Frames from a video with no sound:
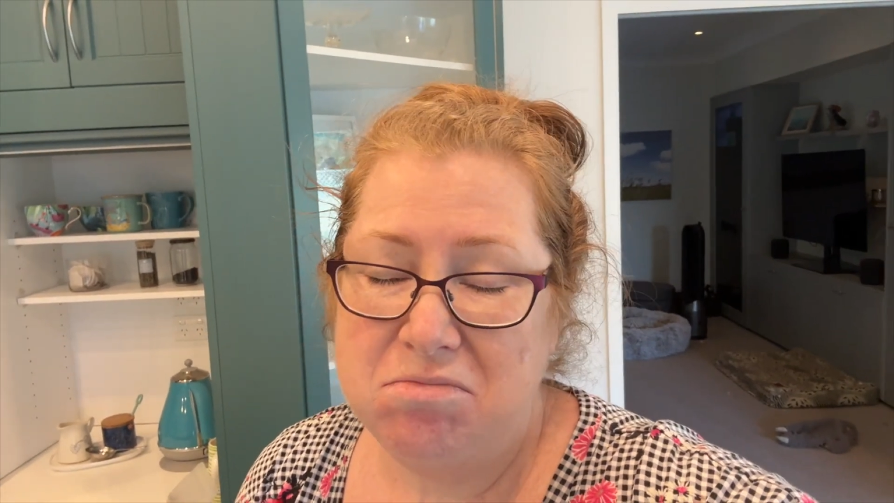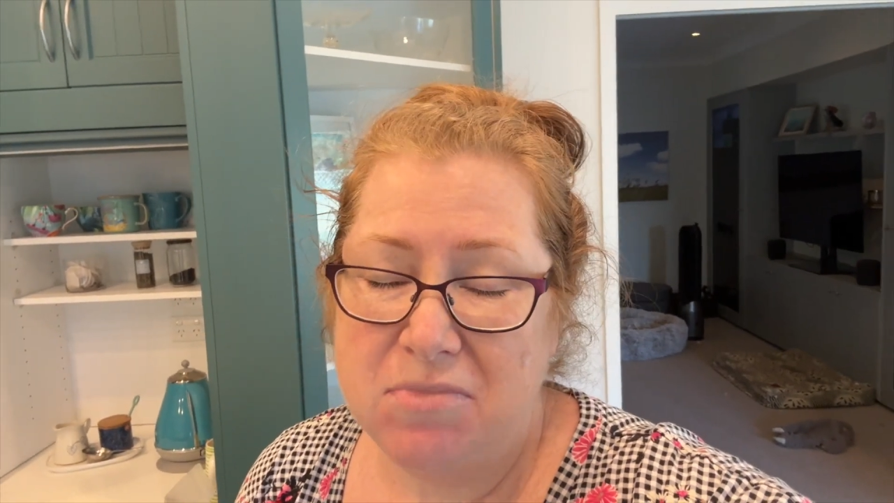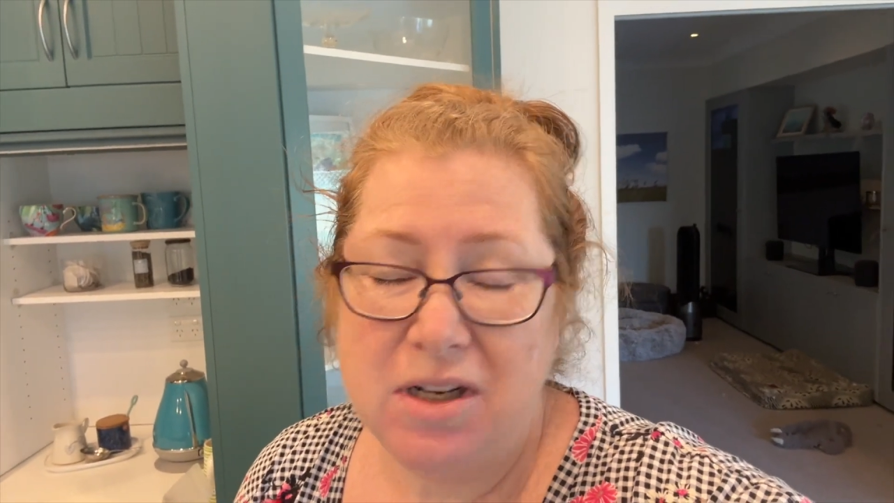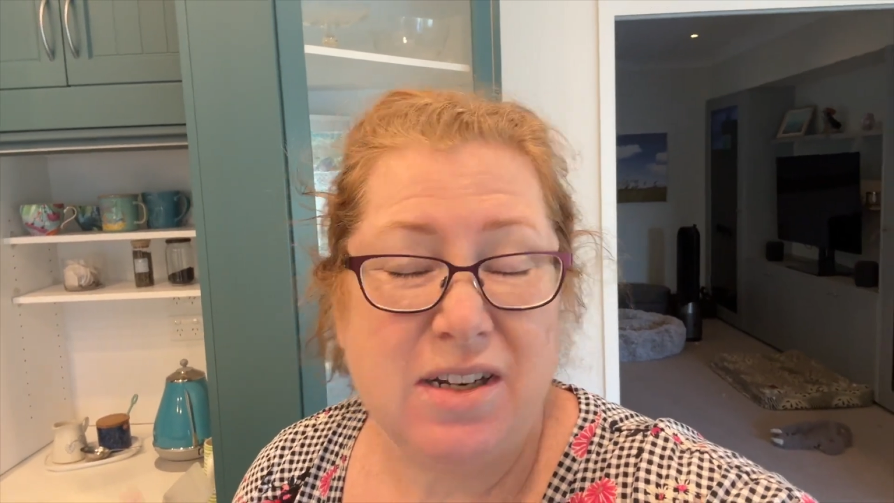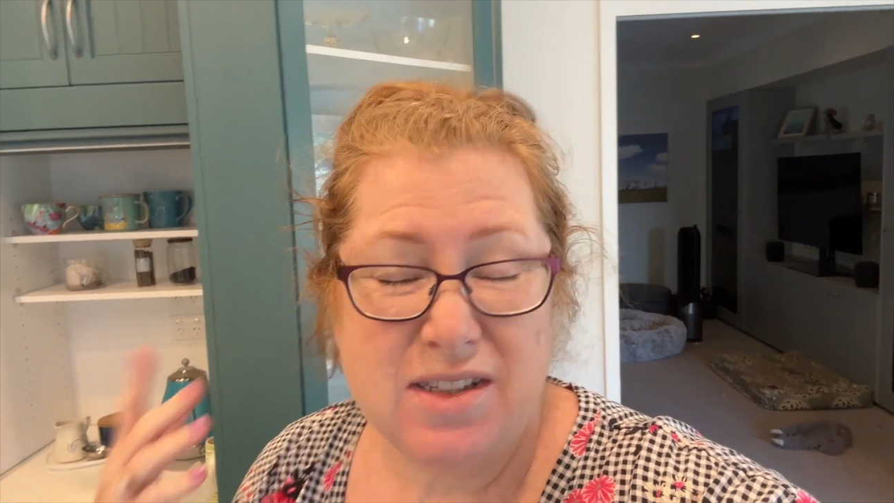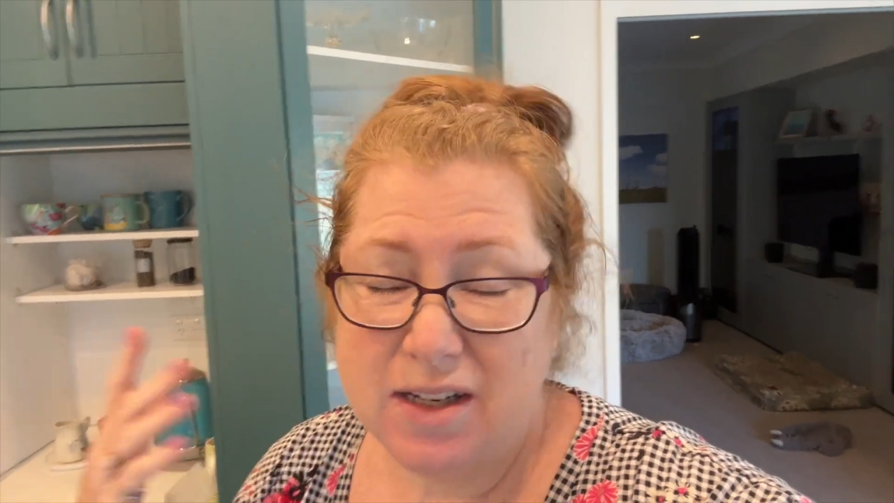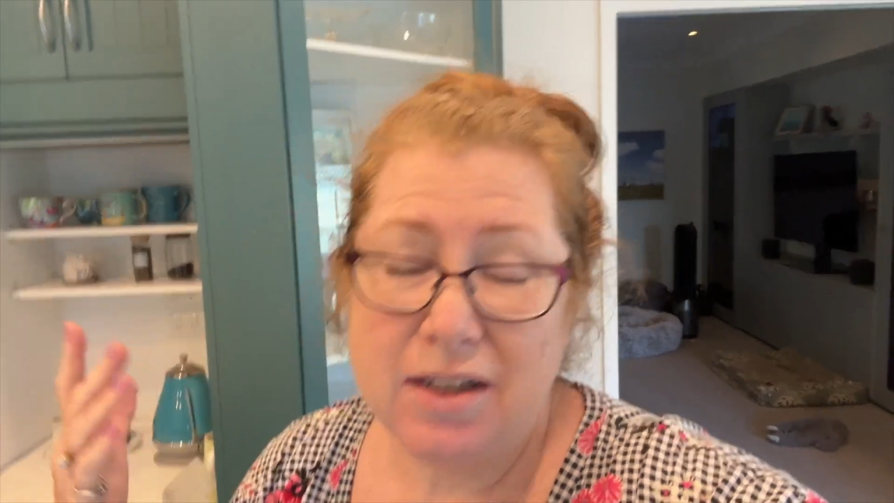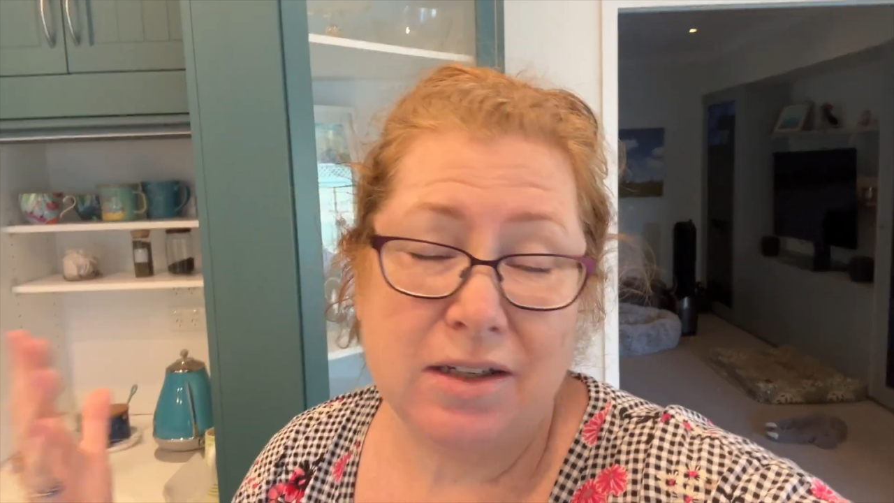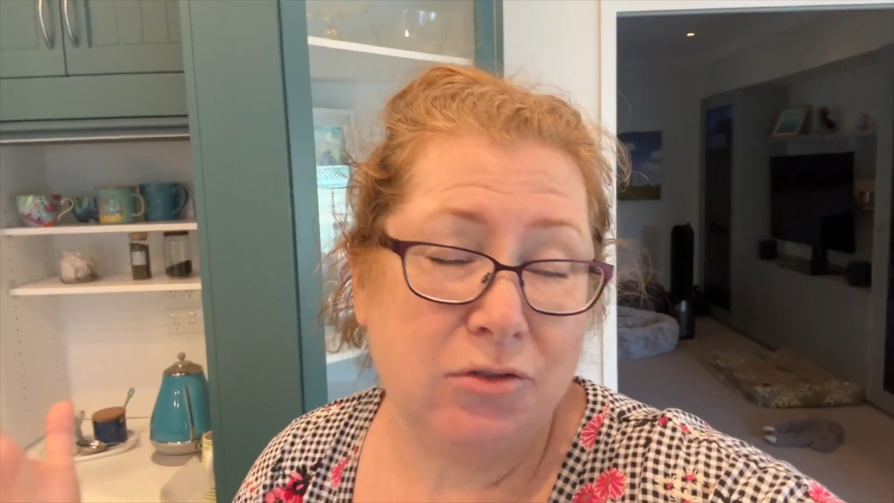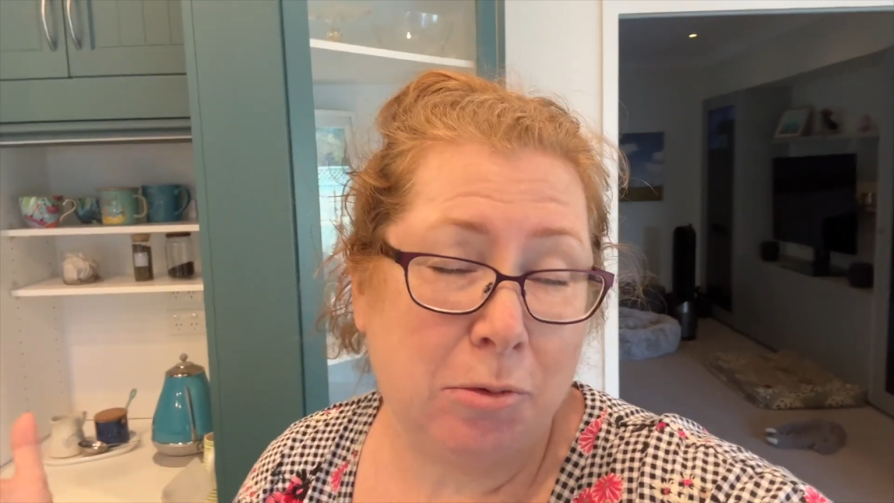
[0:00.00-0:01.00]
I guess a
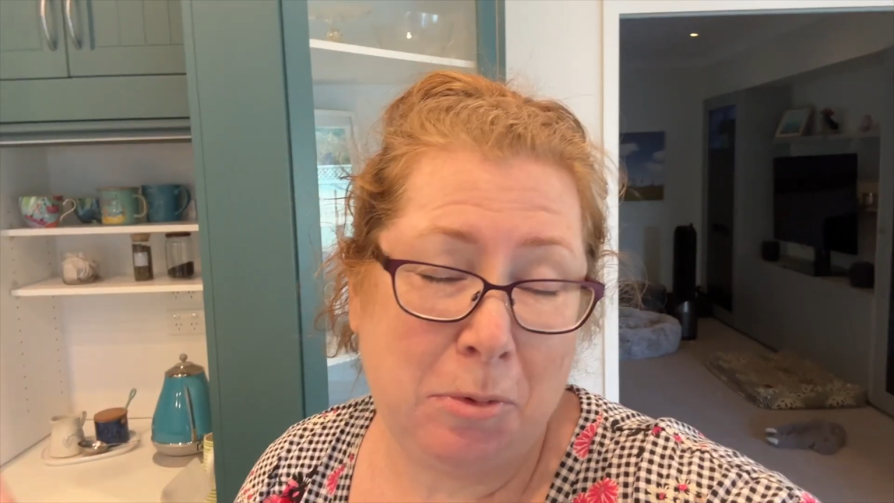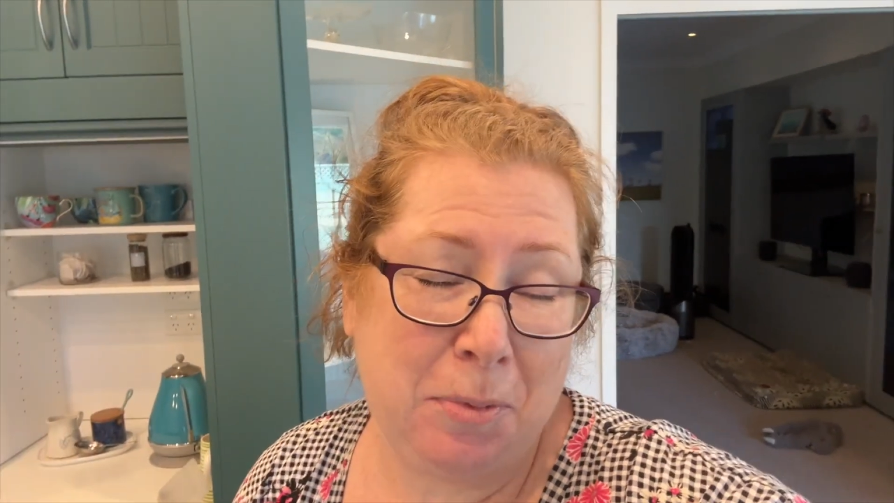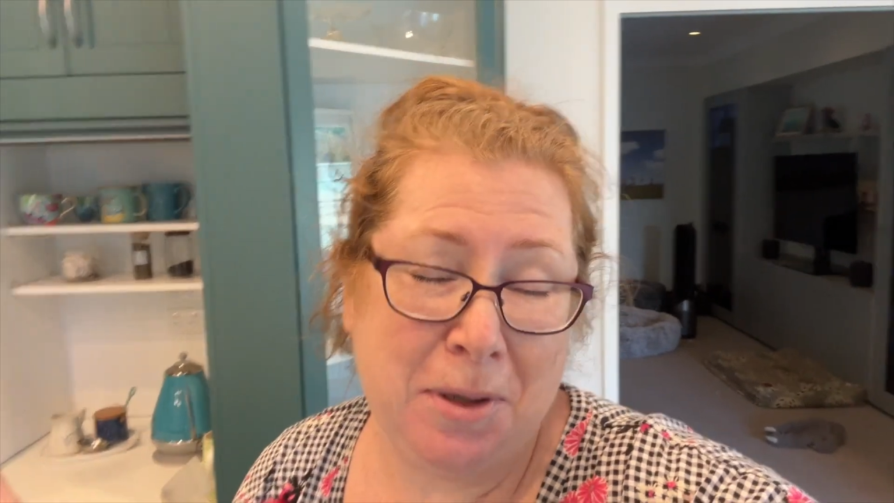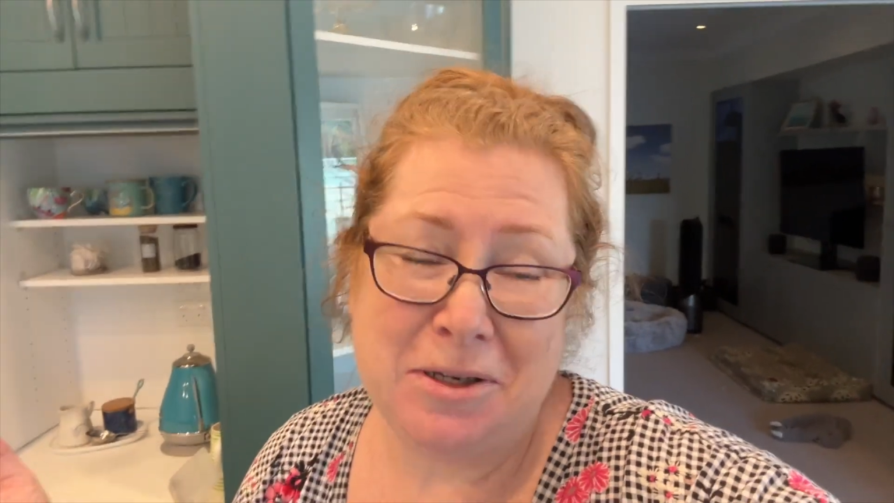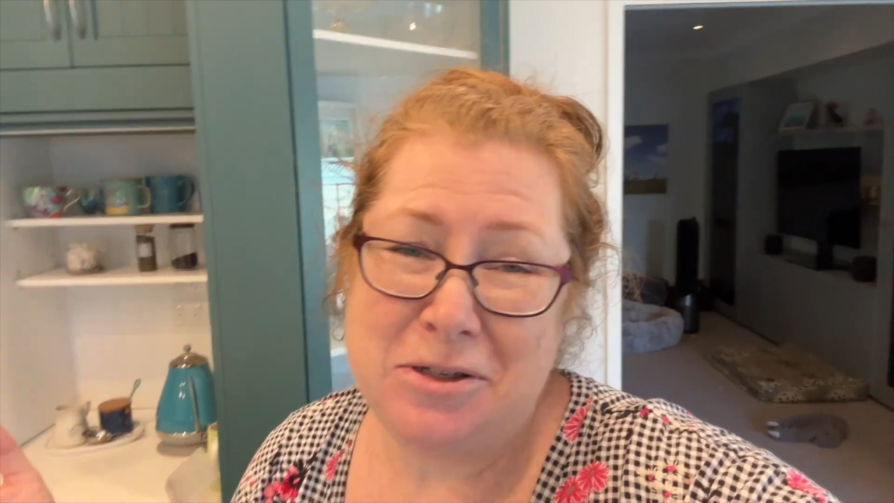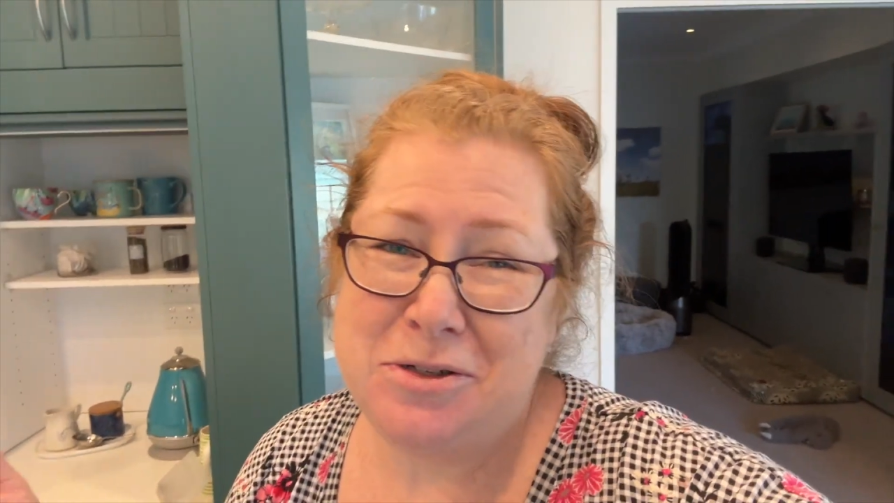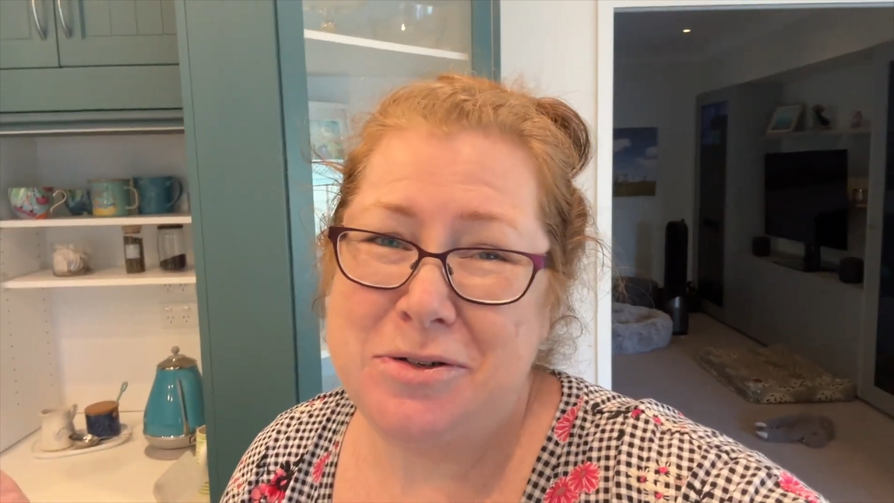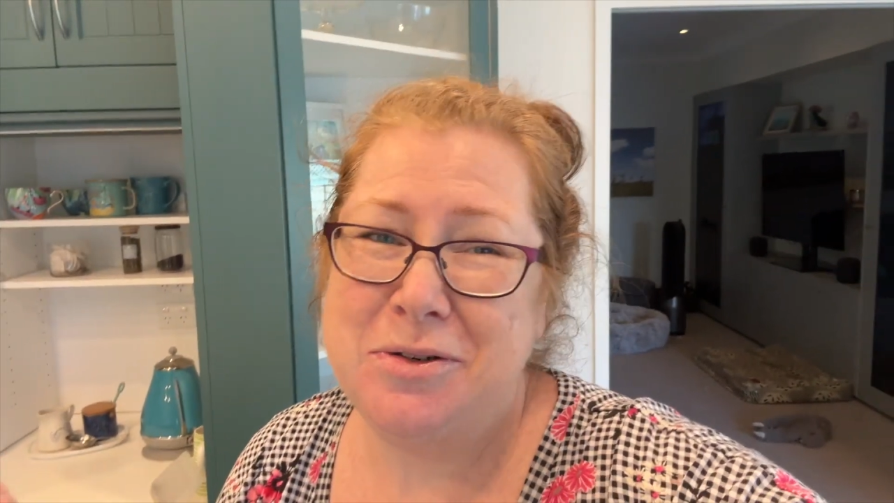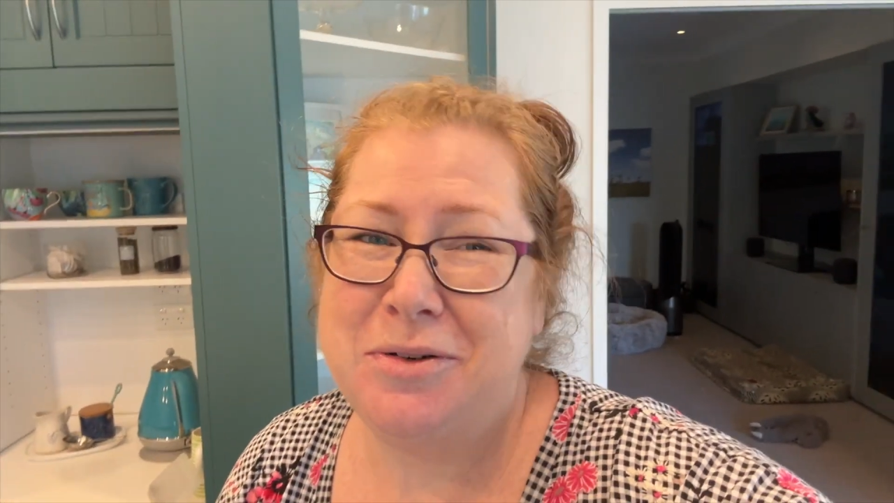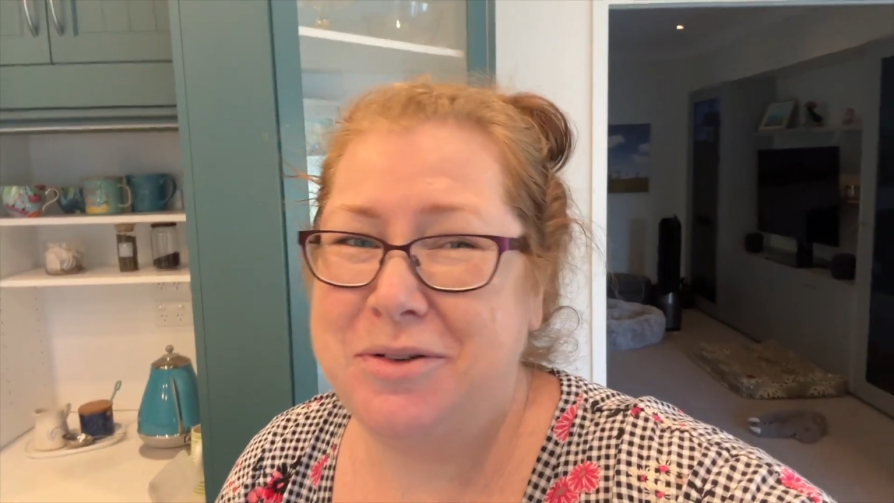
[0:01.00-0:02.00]
headache's fibro pain
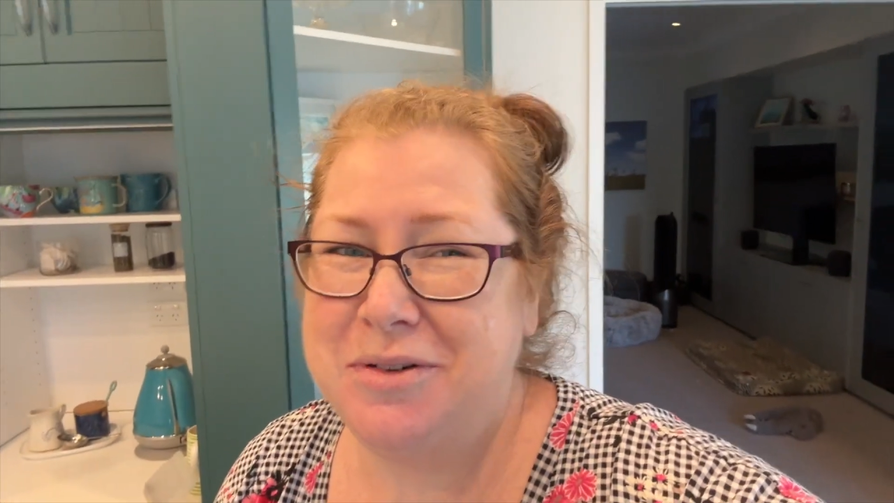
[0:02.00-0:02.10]
too.